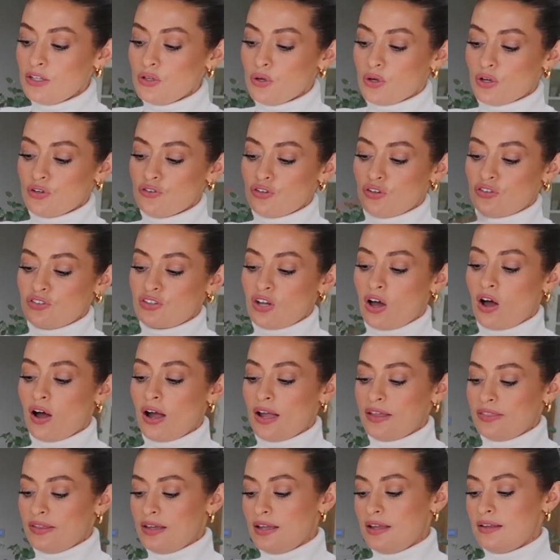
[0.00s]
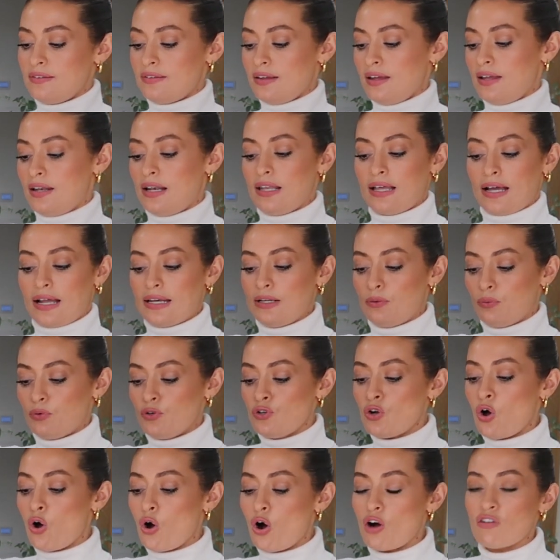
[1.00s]
you can just tie these in like a little
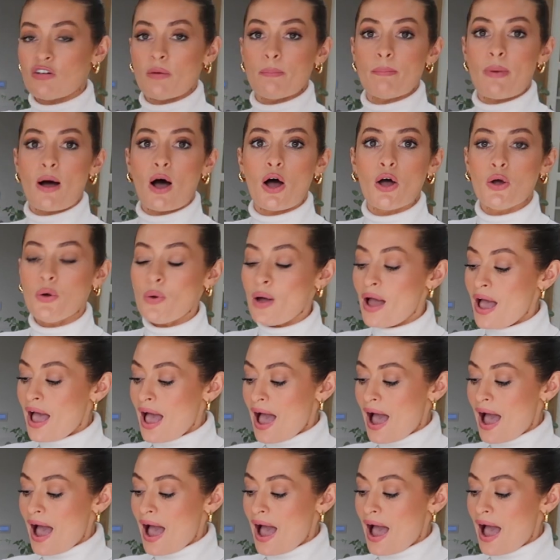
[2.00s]
knot or a bow